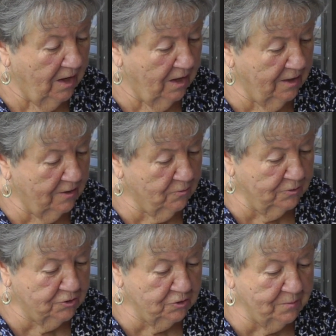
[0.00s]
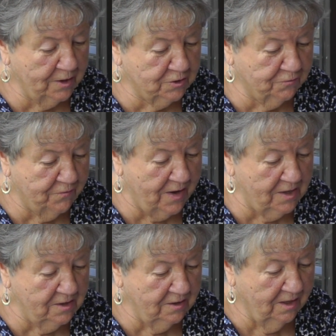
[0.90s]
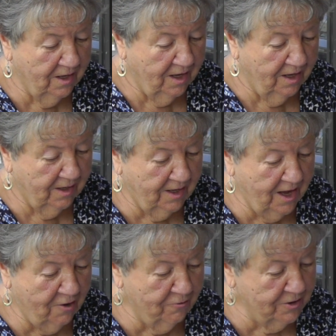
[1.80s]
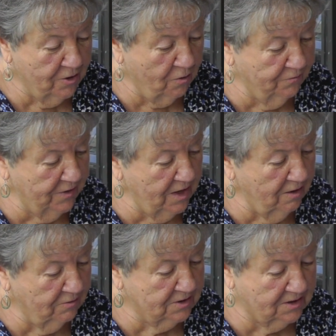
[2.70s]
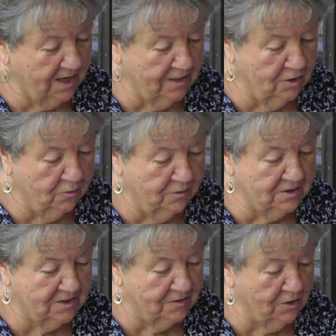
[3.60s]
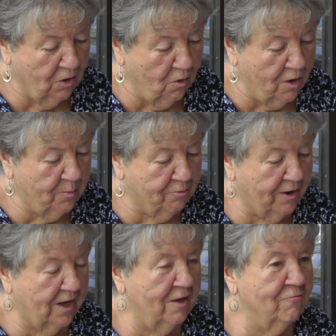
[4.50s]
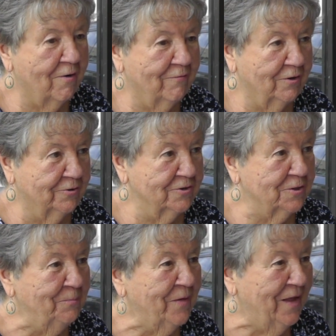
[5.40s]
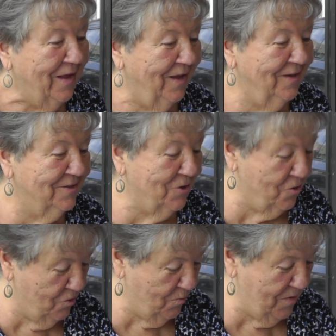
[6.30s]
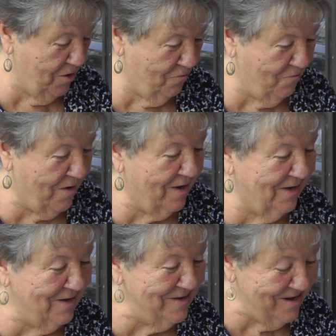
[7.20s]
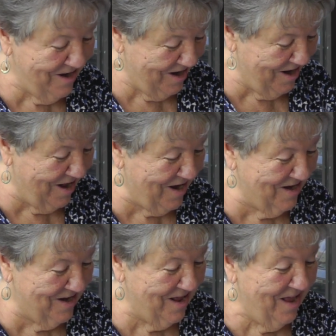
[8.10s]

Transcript: another one, Too Much Fun. Karen Novi, Stan Lewis, and the Law Breaking Revelers. It's going to be a rockin' night,